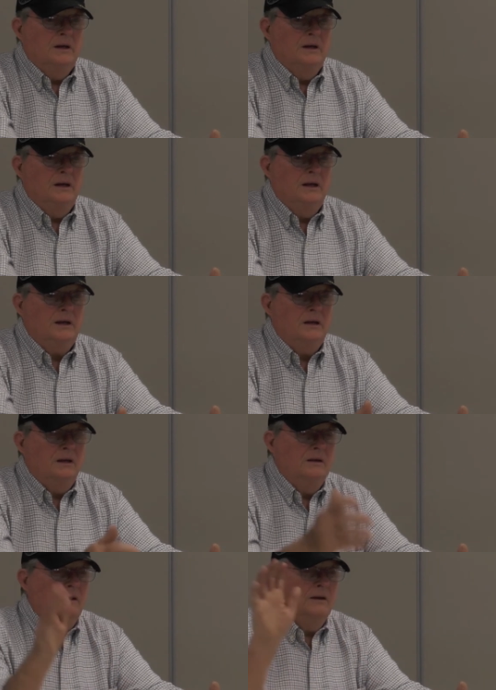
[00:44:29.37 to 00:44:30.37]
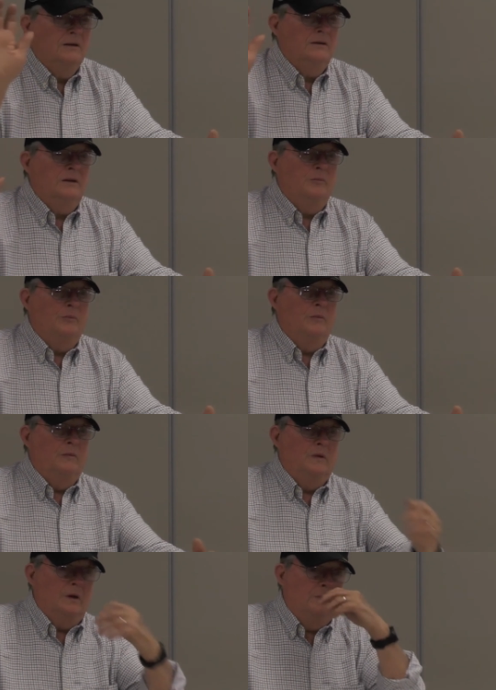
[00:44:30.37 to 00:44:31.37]
and it hit
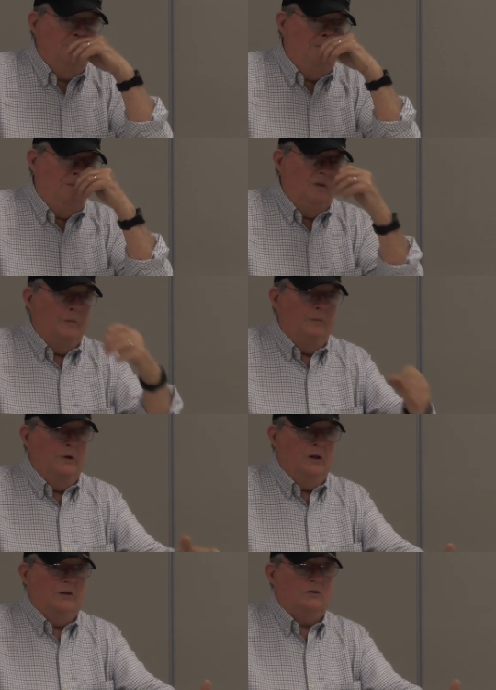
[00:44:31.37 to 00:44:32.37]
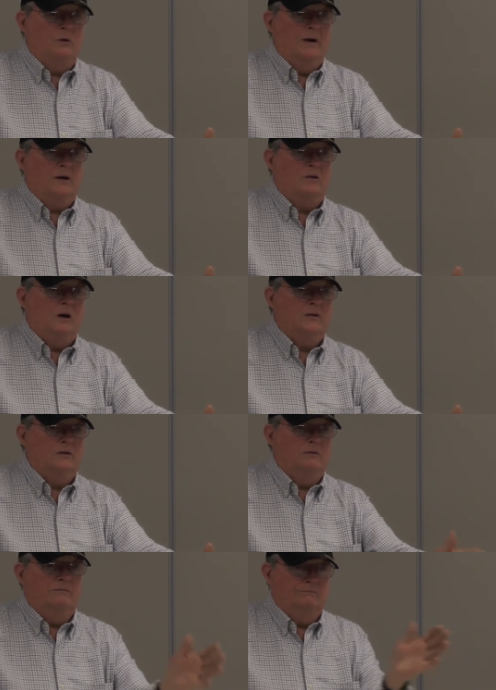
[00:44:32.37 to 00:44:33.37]
the billets right
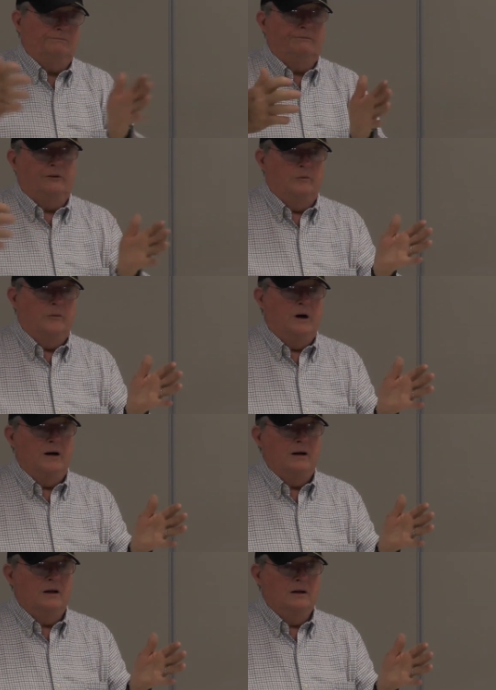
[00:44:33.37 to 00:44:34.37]
across from mine,